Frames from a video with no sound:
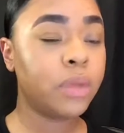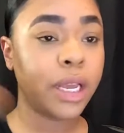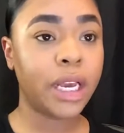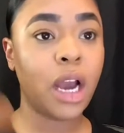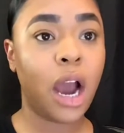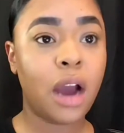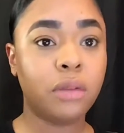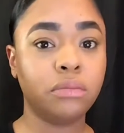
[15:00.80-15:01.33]

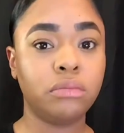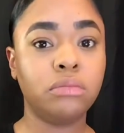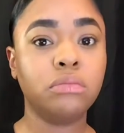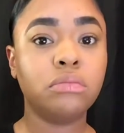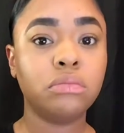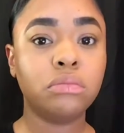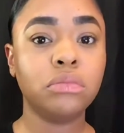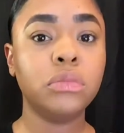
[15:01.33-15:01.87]
like,
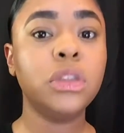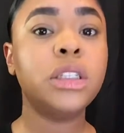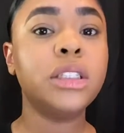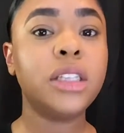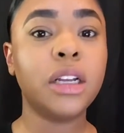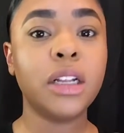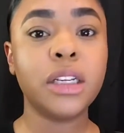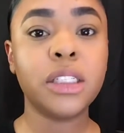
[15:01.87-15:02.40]
you
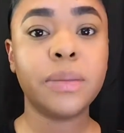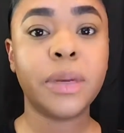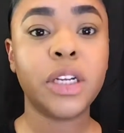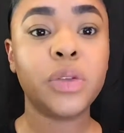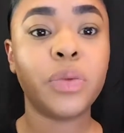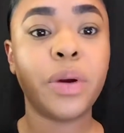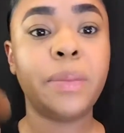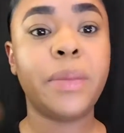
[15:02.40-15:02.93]
could tell like
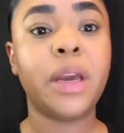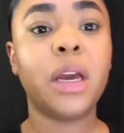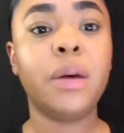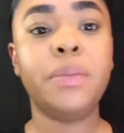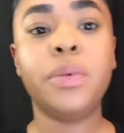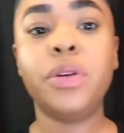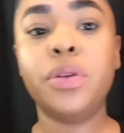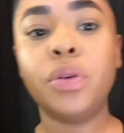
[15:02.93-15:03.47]
somebody's wearing
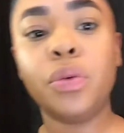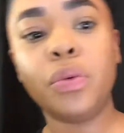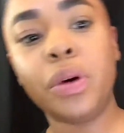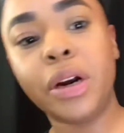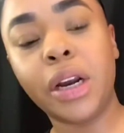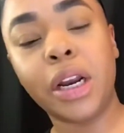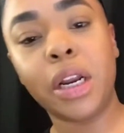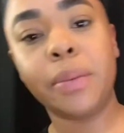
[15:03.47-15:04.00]
makeup. You don't
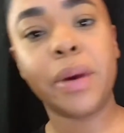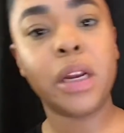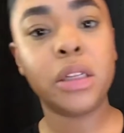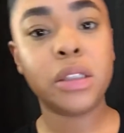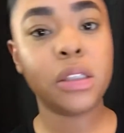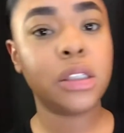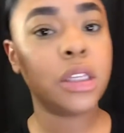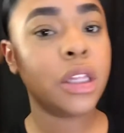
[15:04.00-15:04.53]
want anybody
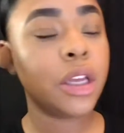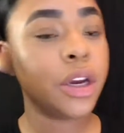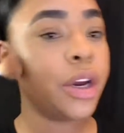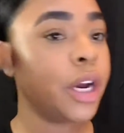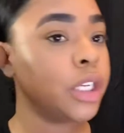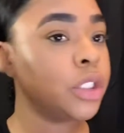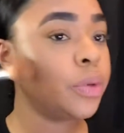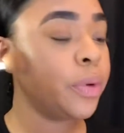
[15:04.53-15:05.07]
to see that
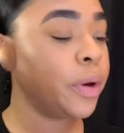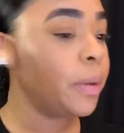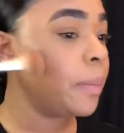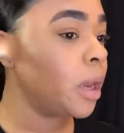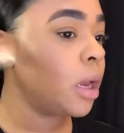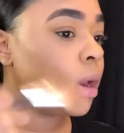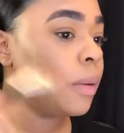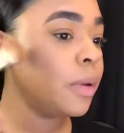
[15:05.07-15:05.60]
you're actually wearing
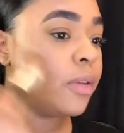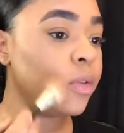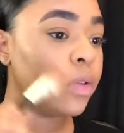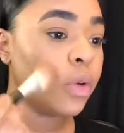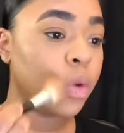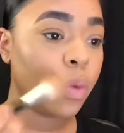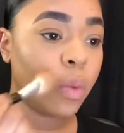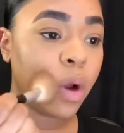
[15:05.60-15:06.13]
makeup, even
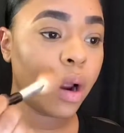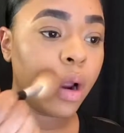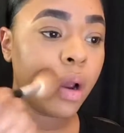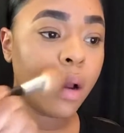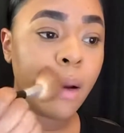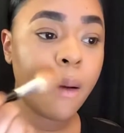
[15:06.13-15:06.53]
though you are.